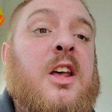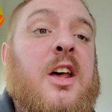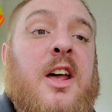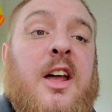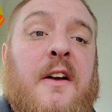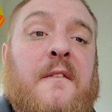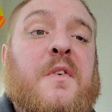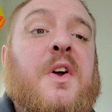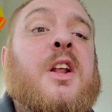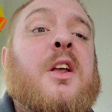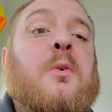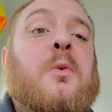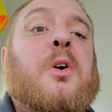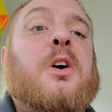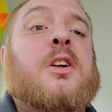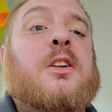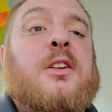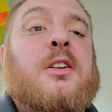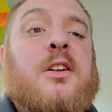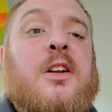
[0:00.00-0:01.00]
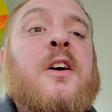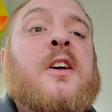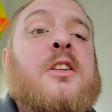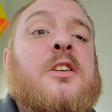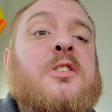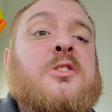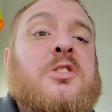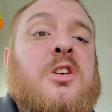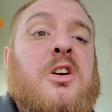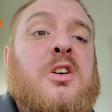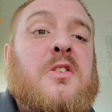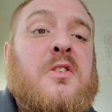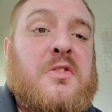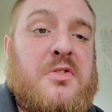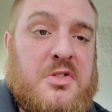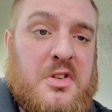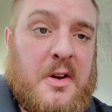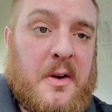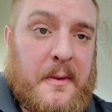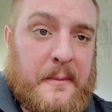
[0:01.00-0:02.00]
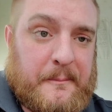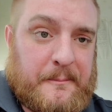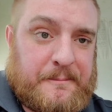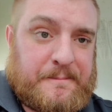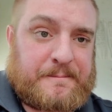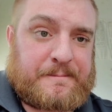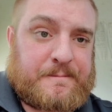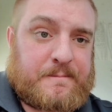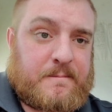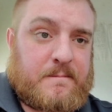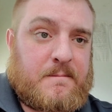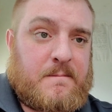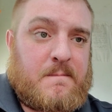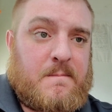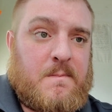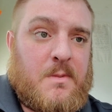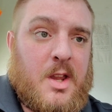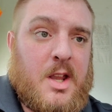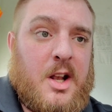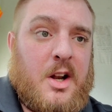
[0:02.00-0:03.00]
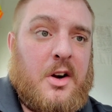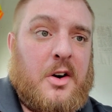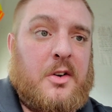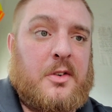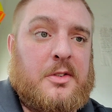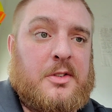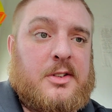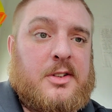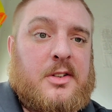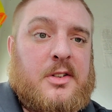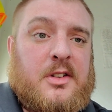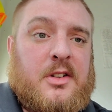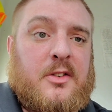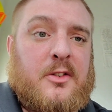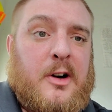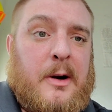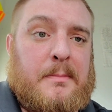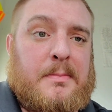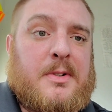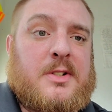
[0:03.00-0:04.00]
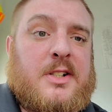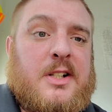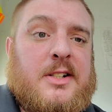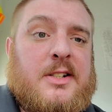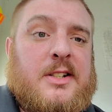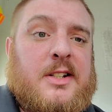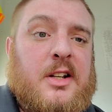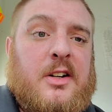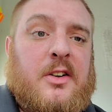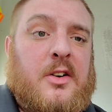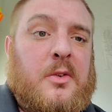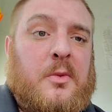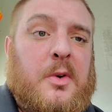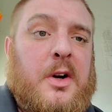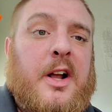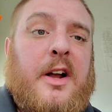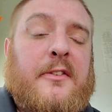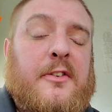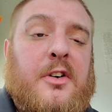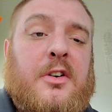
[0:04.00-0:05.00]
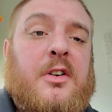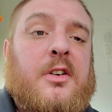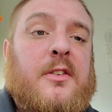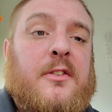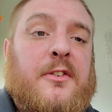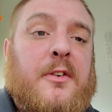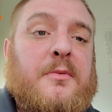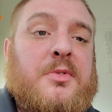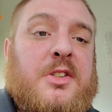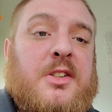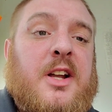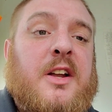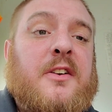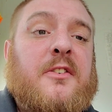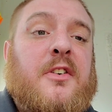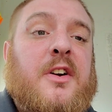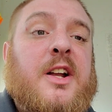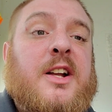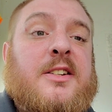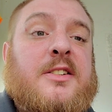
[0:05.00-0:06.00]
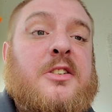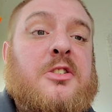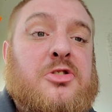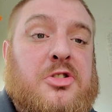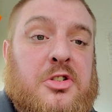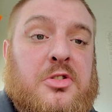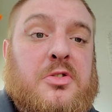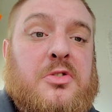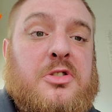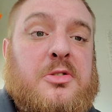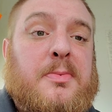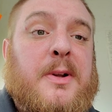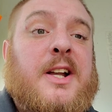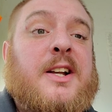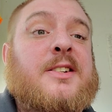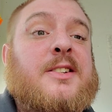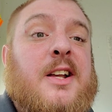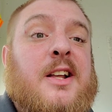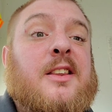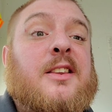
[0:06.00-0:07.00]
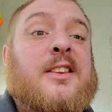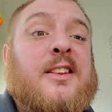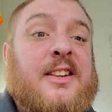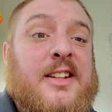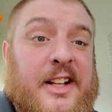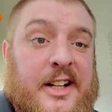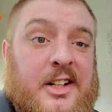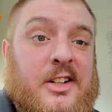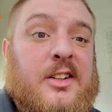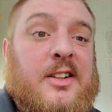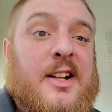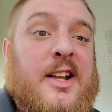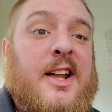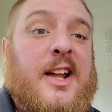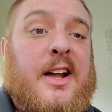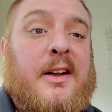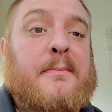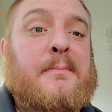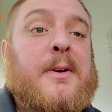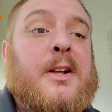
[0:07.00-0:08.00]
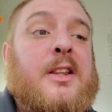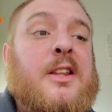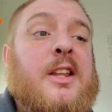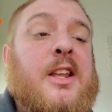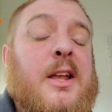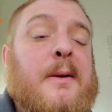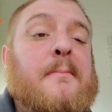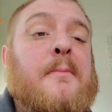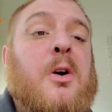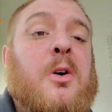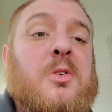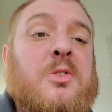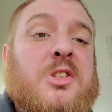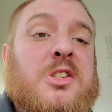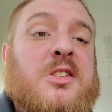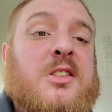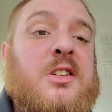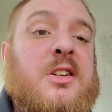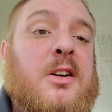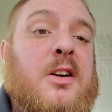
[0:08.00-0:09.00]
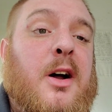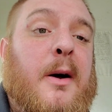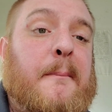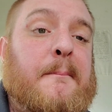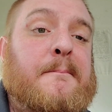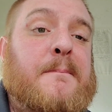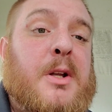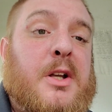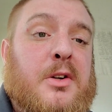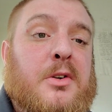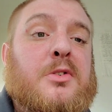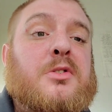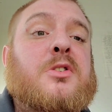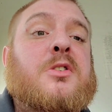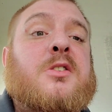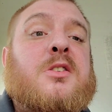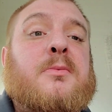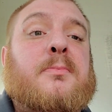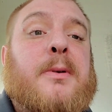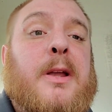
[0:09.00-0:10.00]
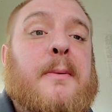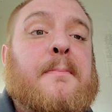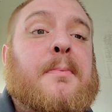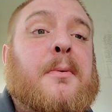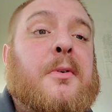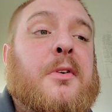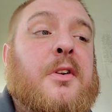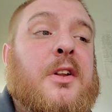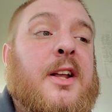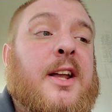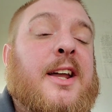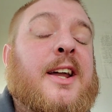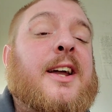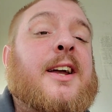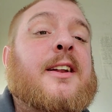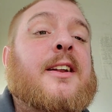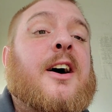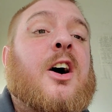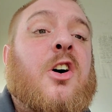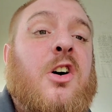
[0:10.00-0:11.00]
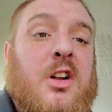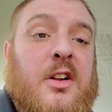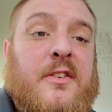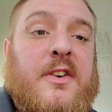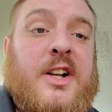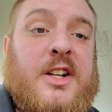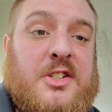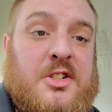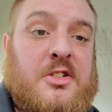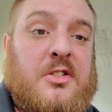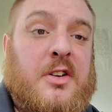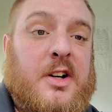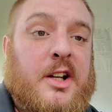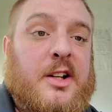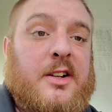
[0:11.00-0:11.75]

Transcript: If anyone deserves, you know, represent, you know, whatever from slavery, it's the Jews because they literally have been the most abused people in all of history.